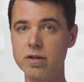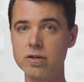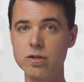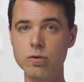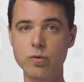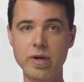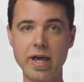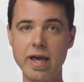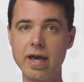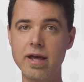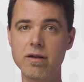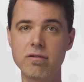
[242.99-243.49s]

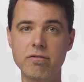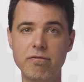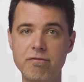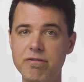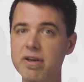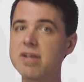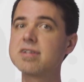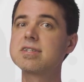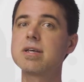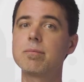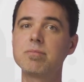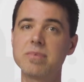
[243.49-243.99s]
You can't
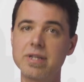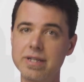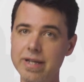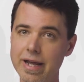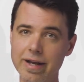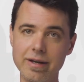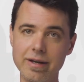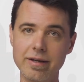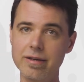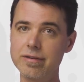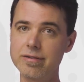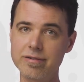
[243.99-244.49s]
fix up the
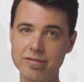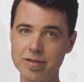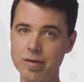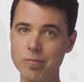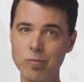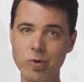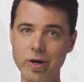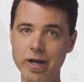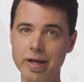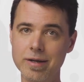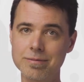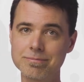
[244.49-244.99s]
data in some
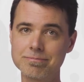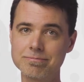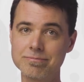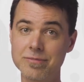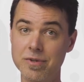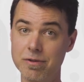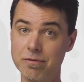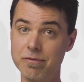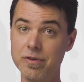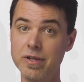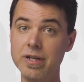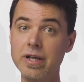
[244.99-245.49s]
way.
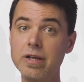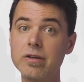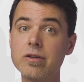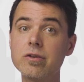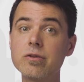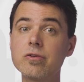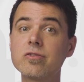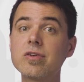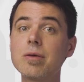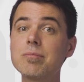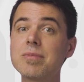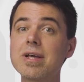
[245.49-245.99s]
If you need to
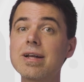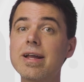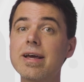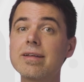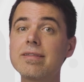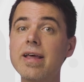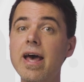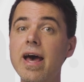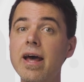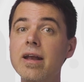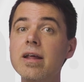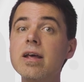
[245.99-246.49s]
do something like
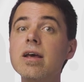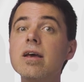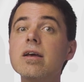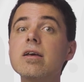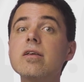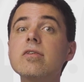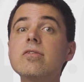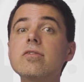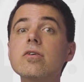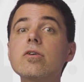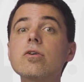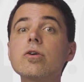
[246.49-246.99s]
that,
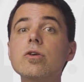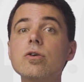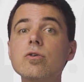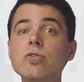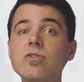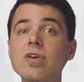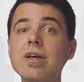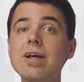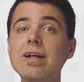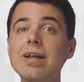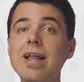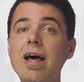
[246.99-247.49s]
consider
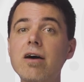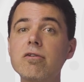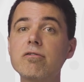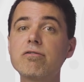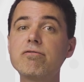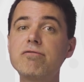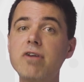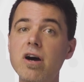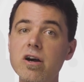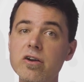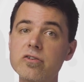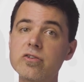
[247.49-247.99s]
using Cloud
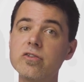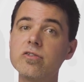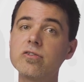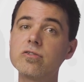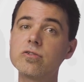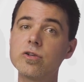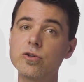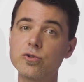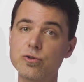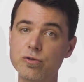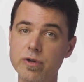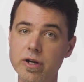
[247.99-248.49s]
Functions
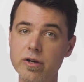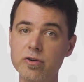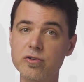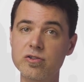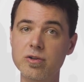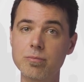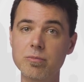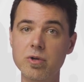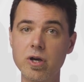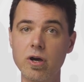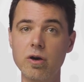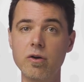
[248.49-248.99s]
to trigger
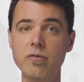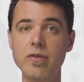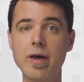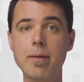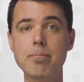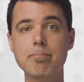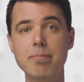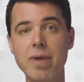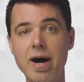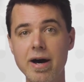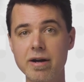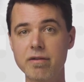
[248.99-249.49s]
some code
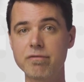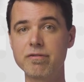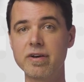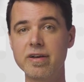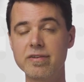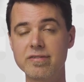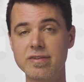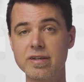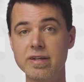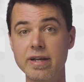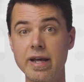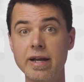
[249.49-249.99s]
that
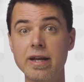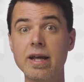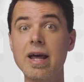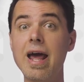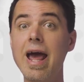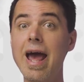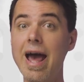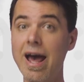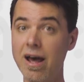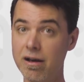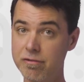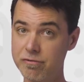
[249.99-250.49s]
modifies the data
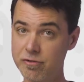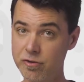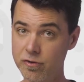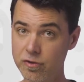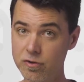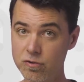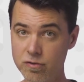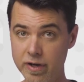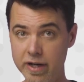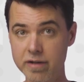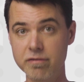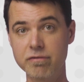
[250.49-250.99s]
after
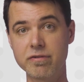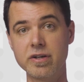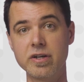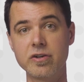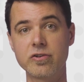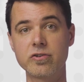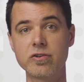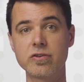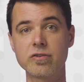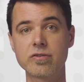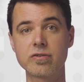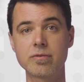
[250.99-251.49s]
the write
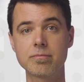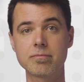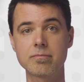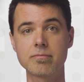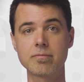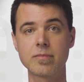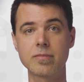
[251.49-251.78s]
finishes.